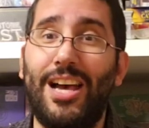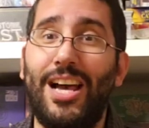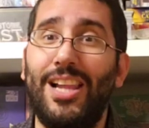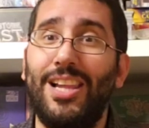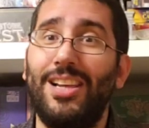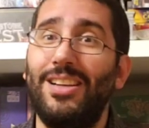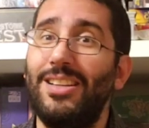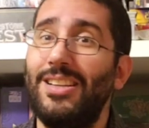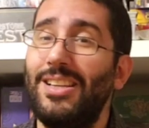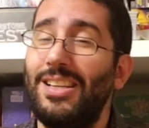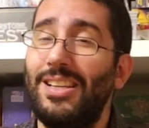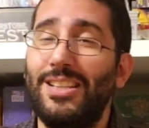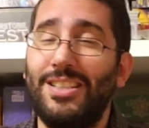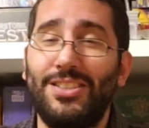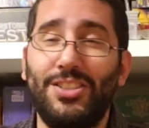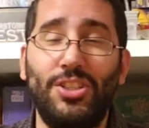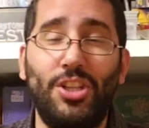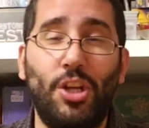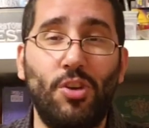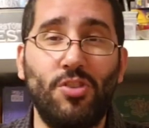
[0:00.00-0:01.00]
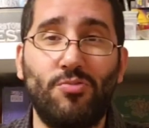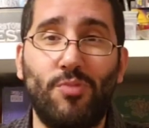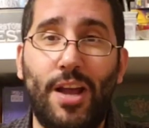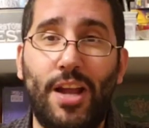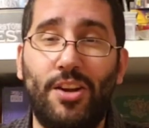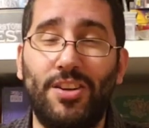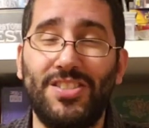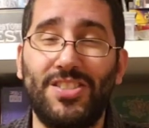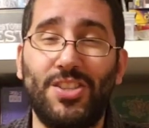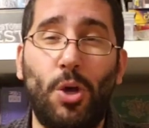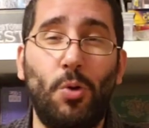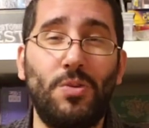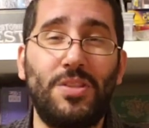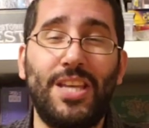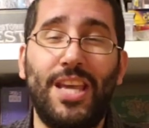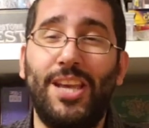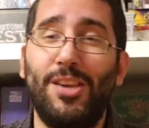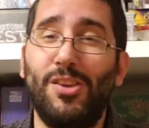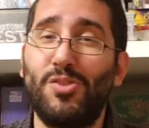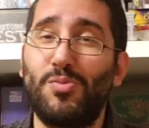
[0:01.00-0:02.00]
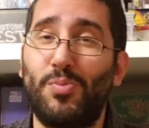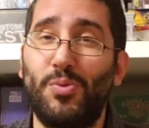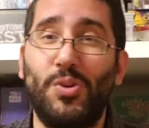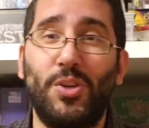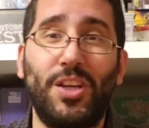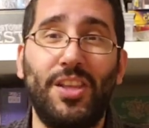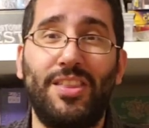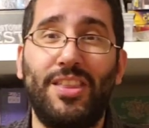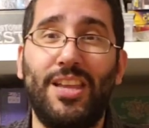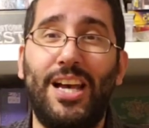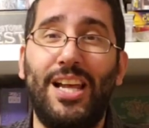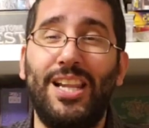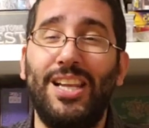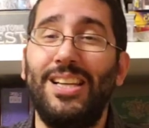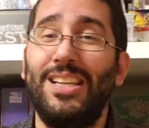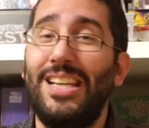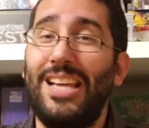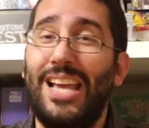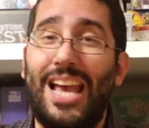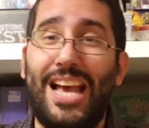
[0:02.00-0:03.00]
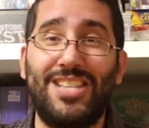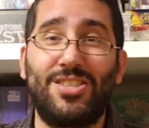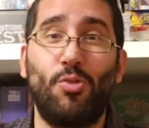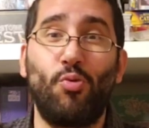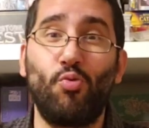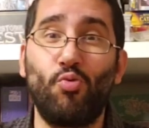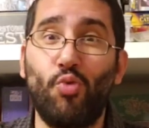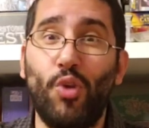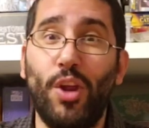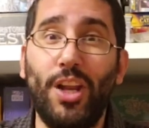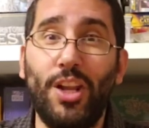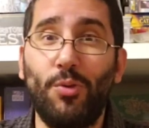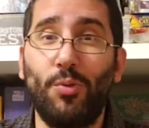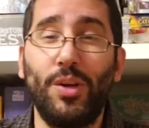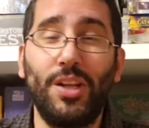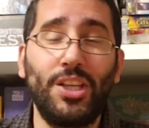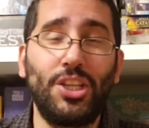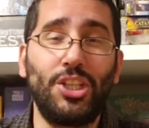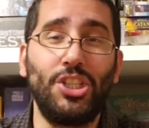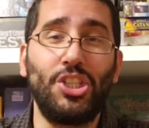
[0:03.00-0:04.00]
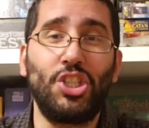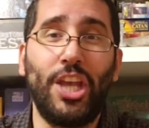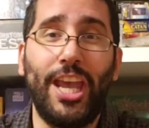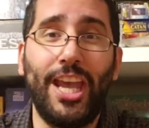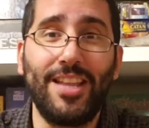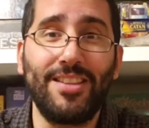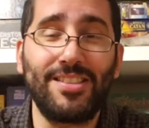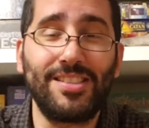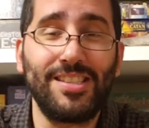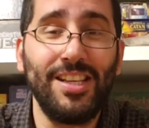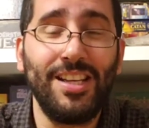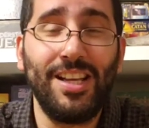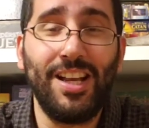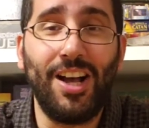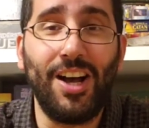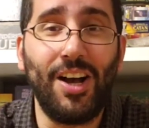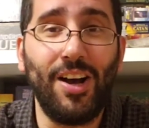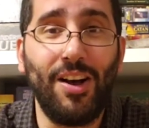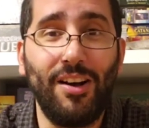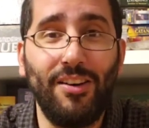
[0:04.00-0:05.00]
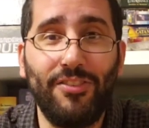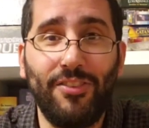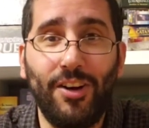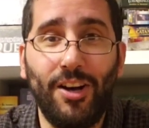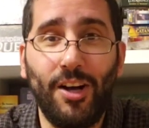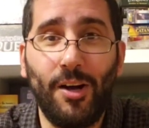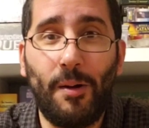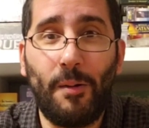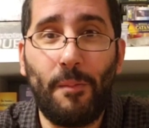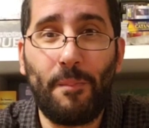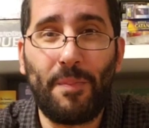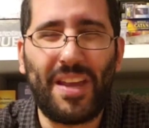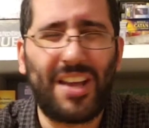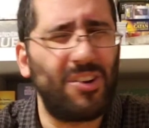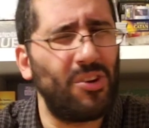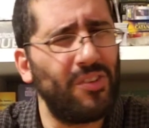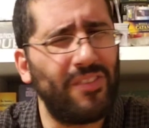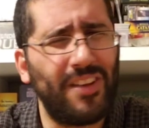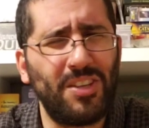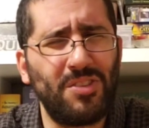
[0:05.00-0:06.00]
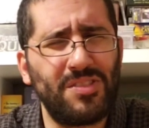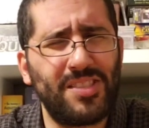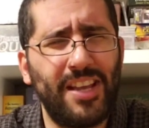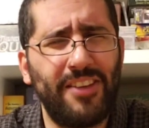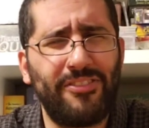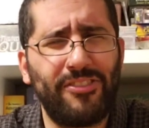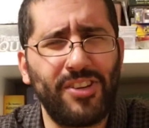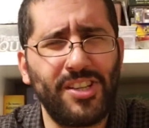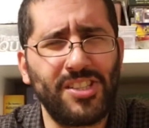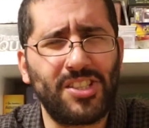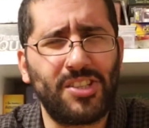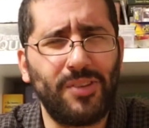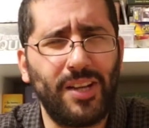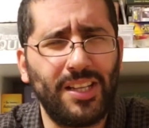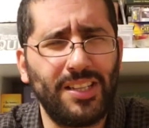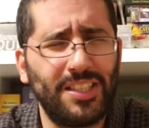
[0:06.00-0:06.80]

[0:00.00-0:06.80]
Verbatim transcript: you know, is right on his coattails. Bruno Cathala has a really, really good chance of, um, I don't know if I use that phrase correctly, coattails,